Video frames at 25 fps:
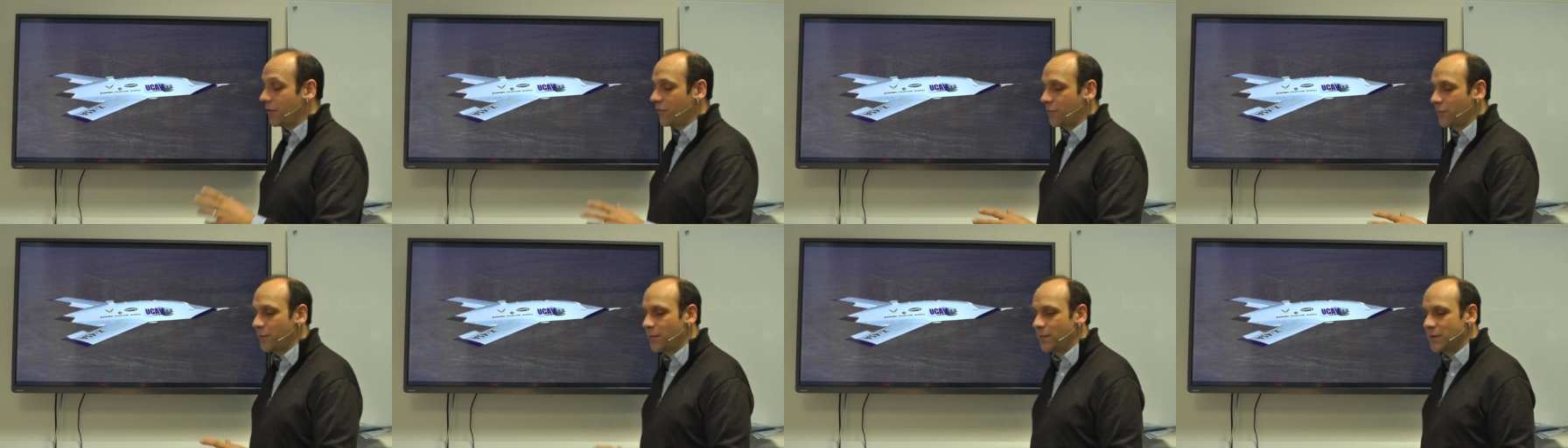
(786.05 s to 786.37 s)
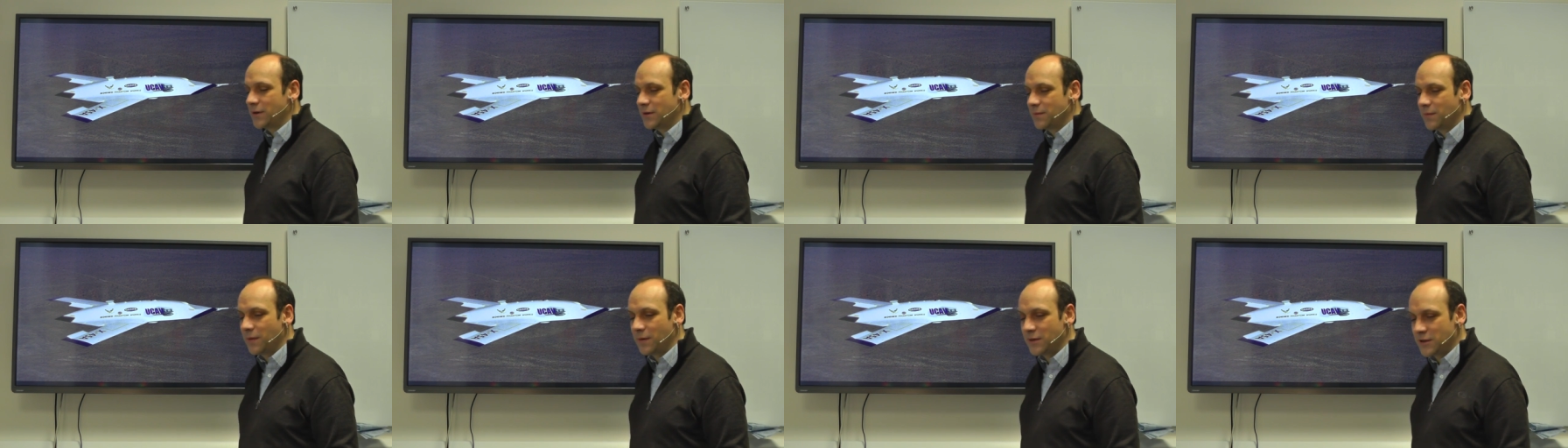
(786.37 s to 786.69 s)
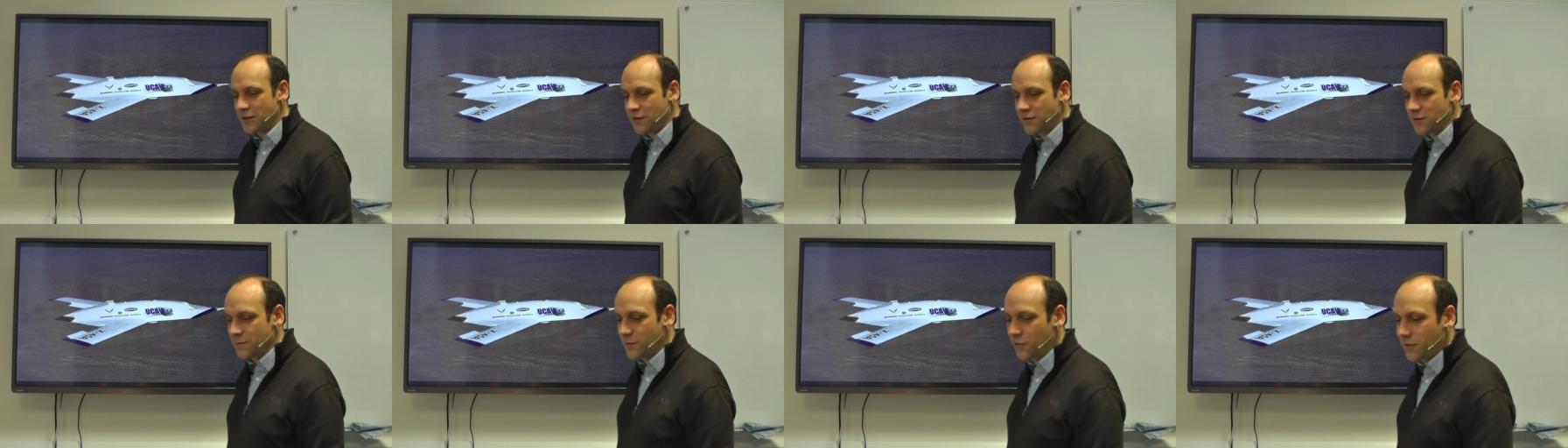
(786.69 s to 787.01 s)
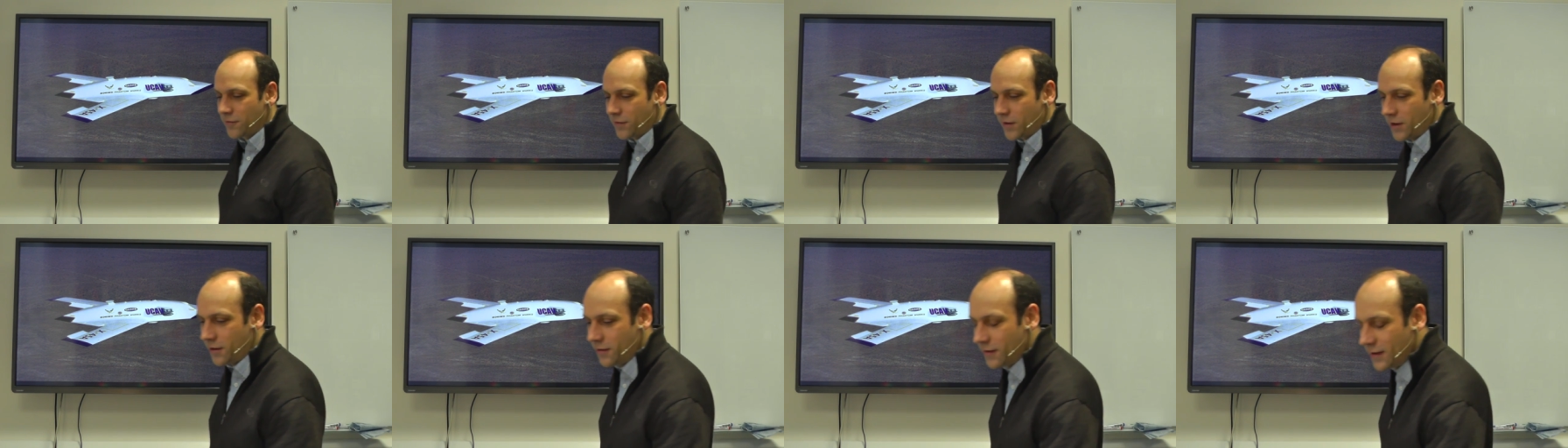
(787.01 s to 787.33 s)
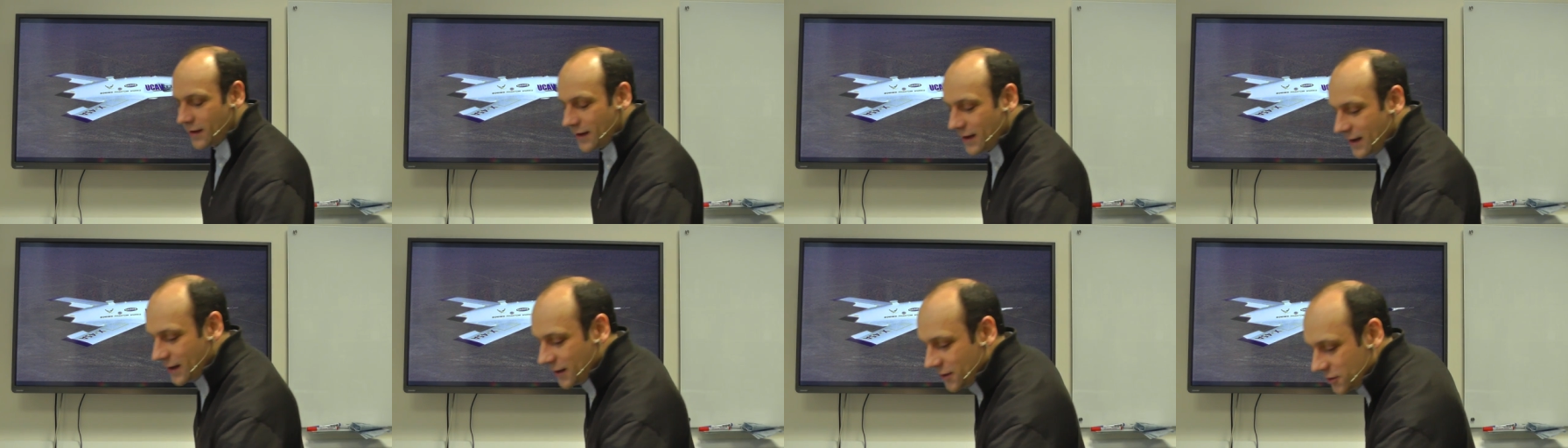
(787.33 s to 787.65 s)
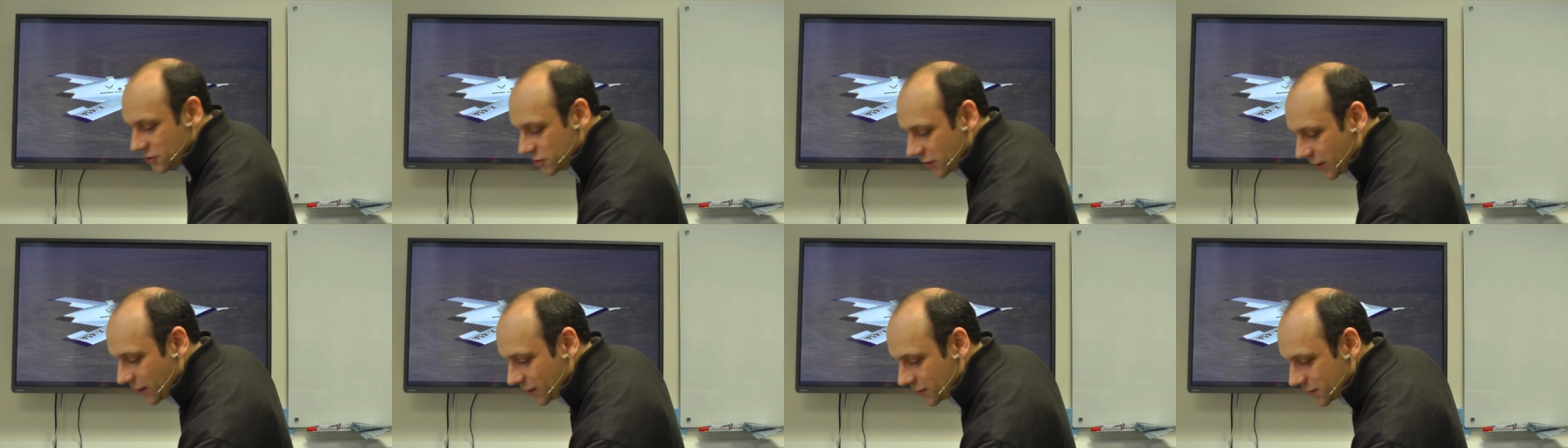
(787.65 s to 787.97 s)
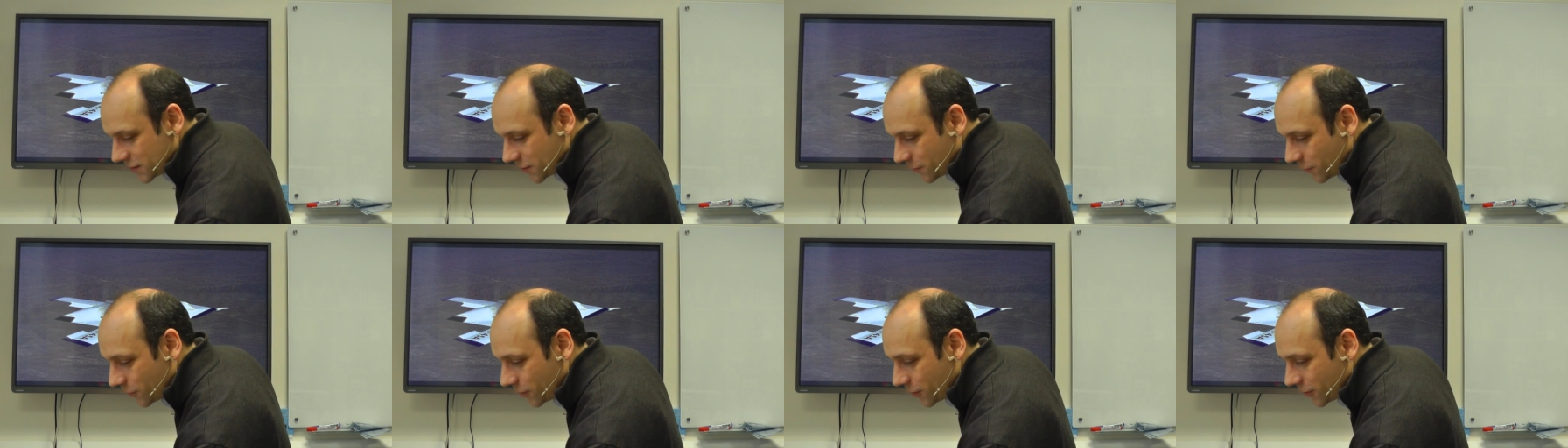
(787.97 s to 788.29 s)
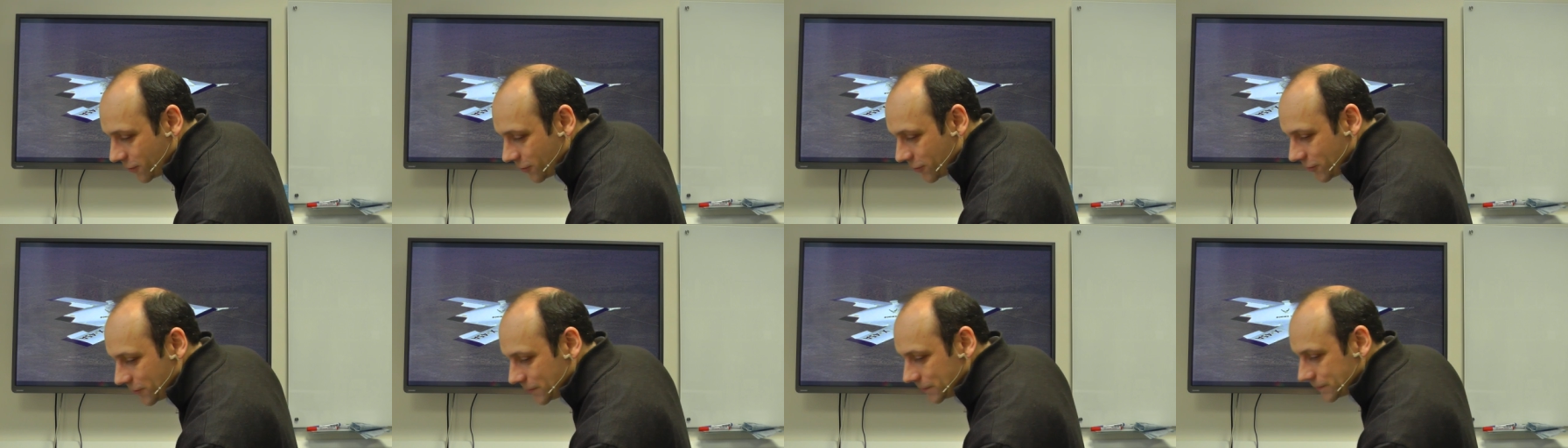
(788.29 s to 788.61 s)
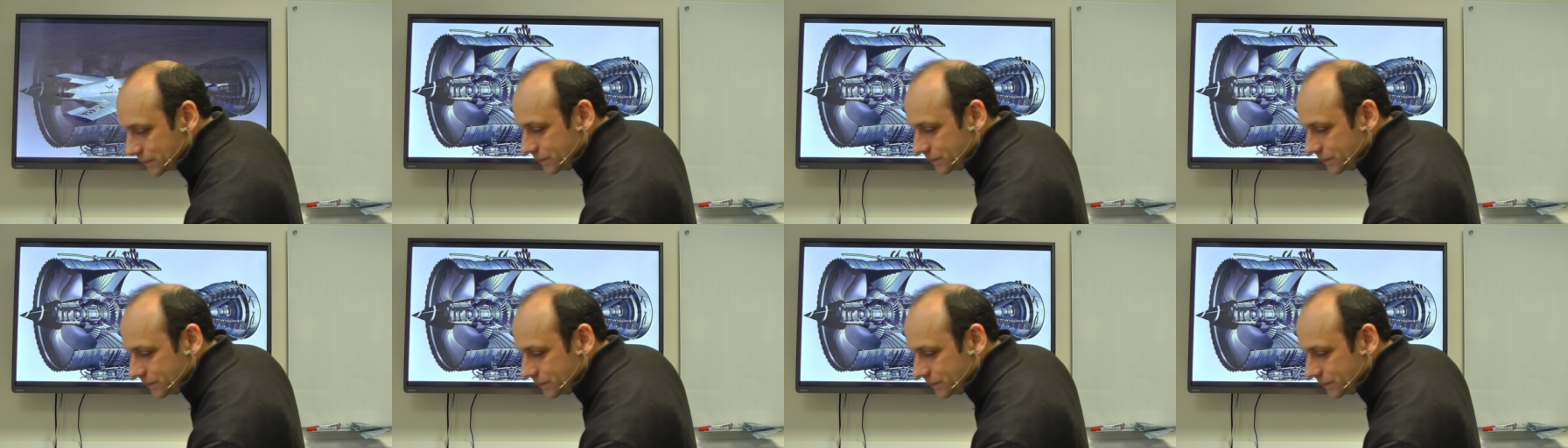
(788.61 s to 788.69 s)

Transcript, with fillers: from a materials point of view, changed the world.